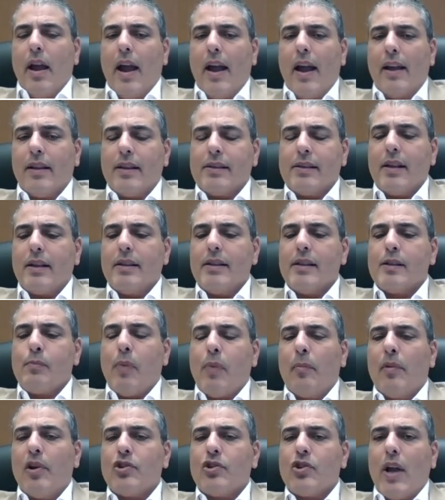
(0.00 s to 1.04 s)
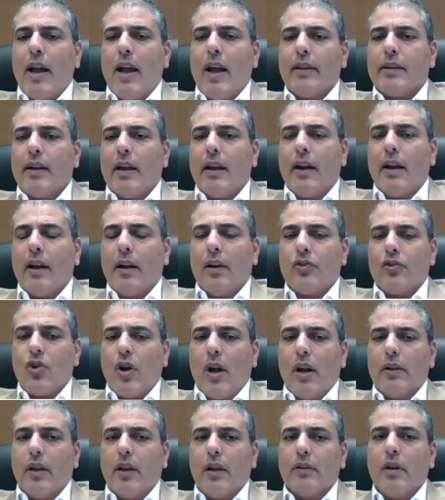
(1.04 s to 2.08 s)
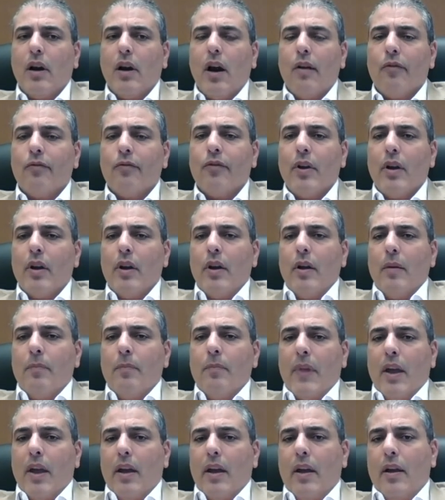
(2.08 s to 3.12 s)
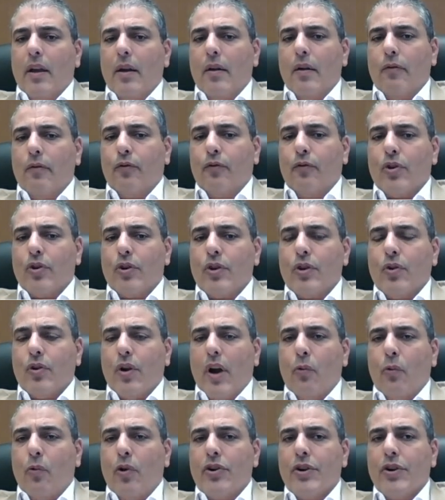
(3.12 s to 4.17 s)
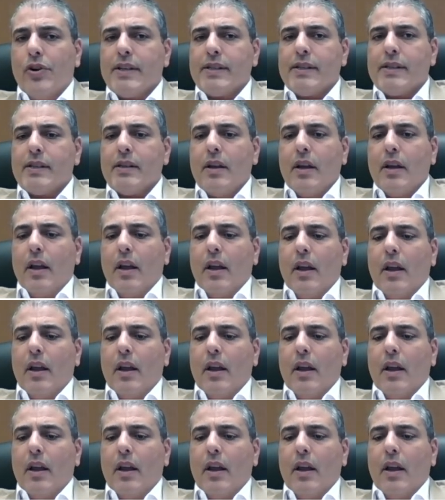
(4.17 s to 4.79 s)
And the study is published at clinicaltrial.gov for your awareness.